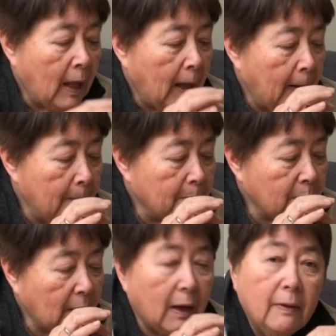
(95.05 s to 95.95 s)
And
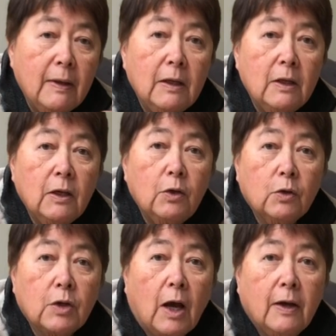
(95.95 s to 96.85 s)
then you're
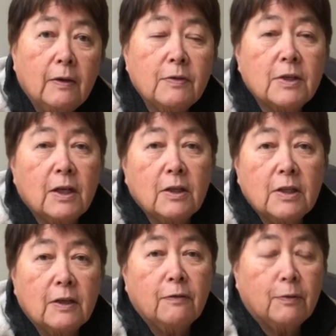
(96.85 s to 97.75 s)
kind of
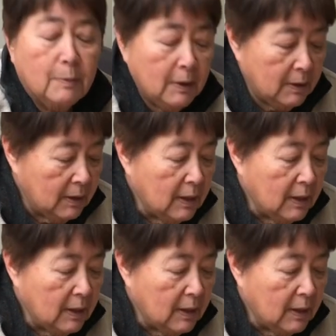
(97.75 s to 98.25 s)
starting from a